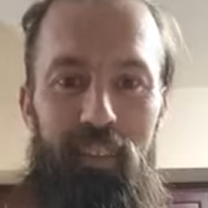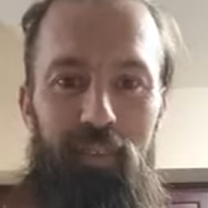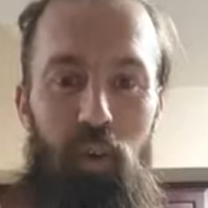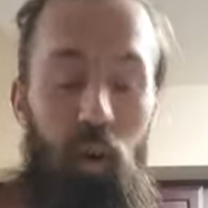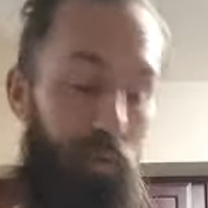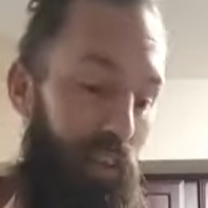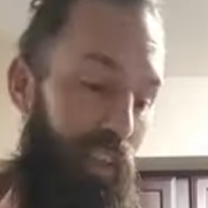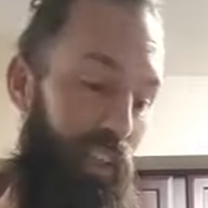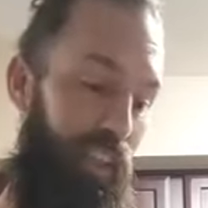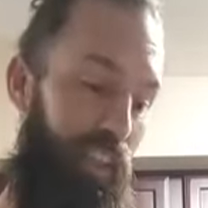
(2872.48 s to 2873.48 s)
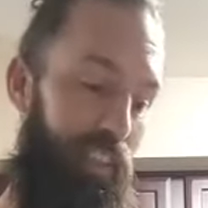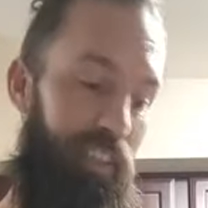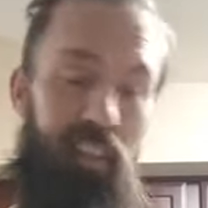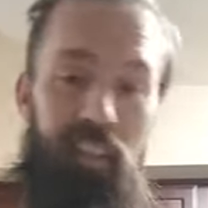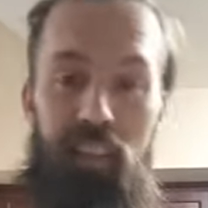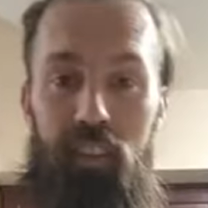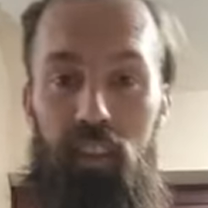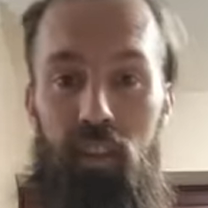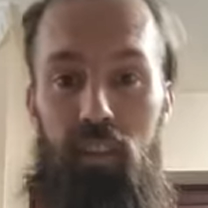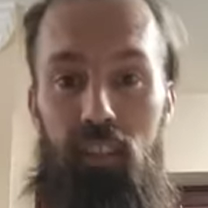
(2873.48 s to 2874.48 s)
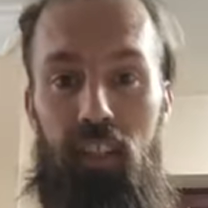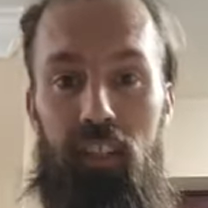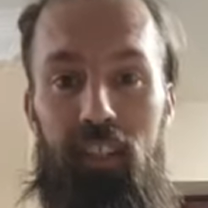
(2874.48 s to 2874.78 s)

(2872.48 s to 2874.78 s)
or for learning. Uh, Tuesdays.